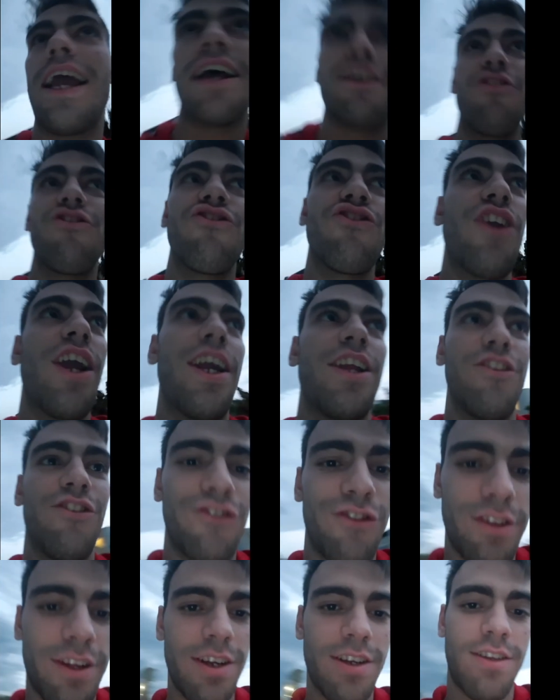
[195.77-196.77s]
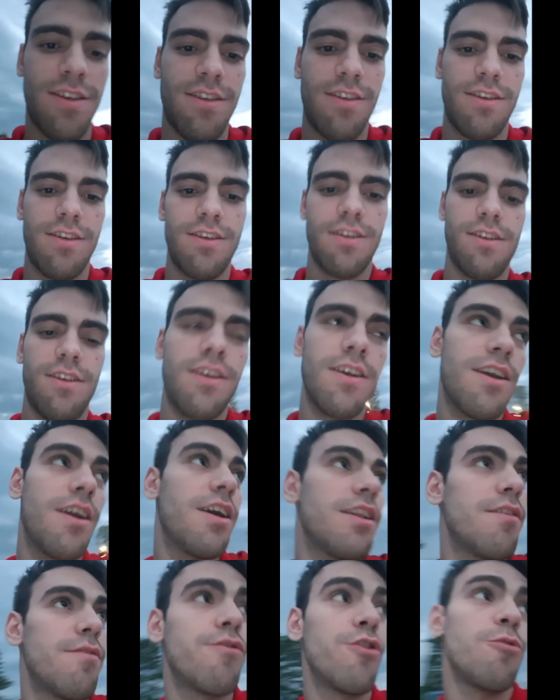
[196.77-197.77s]
has changed.
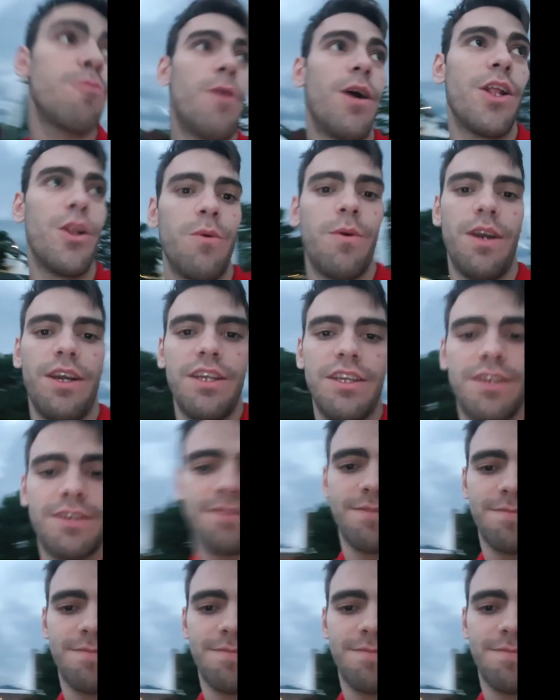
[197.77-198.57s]
And the view, by the way.